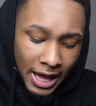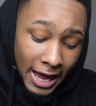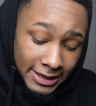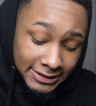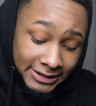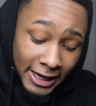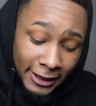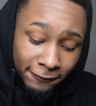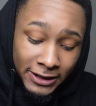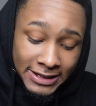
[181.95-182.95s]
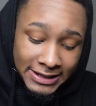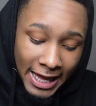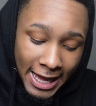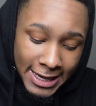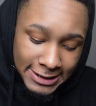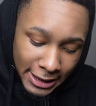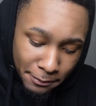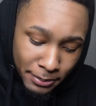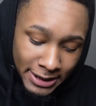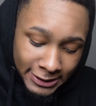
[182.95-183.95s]
Hey, save this as
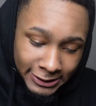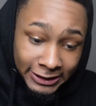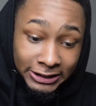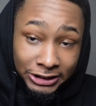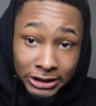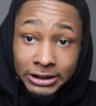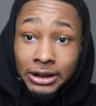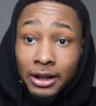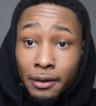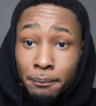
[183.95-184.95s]
a PNG.